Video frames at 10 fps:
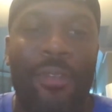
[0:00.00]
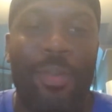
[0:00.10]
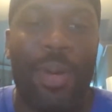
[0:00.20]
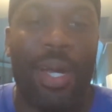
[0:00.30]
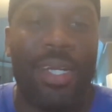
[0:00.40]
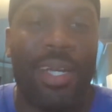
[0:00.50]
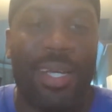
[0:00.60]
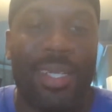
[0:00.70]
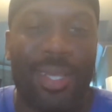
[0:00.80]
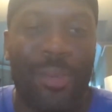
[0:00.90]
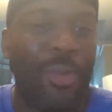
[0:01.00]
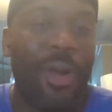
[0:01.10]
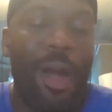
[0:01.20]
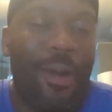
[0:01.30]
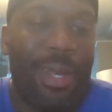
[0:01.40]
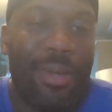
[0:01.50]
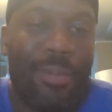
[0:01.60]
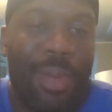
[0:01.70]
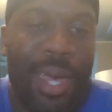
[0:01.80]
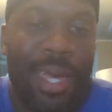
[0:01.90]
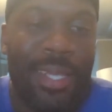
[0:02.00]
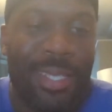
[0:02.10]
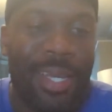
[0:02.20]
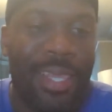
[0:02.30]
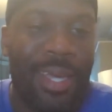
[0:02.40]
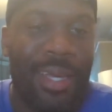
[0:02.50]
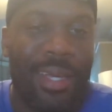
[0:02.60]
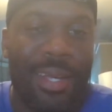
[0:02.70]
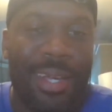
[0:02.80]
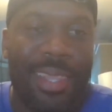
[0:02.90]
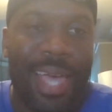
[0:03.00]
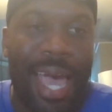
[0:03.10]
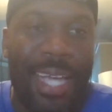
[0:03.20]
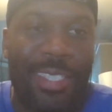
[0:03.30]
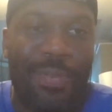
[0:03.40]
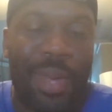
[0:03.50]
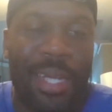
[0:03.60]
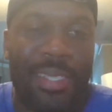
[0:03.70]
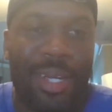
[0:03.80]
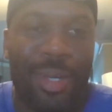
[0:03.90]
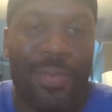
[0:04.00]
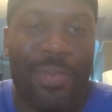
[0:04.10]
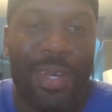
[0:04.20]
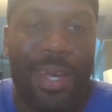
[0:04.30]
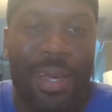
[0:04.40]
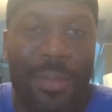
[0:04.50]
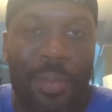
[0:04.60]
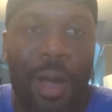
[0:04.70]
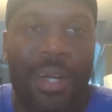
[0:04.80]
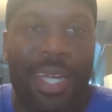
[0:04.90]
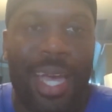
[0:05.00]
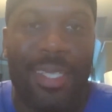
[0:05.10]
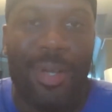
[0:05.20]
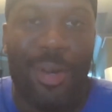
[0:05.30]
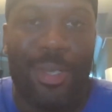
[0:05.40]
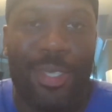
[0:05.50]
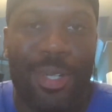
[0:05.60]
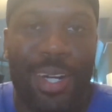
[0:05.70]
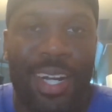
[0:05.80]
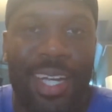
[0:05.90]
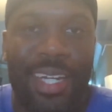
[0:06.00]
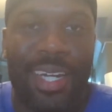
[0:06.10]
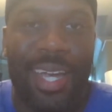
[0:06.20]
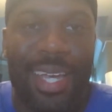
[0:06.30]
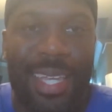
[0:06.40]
everybody does. We're already playing into the aspect of podcast culture and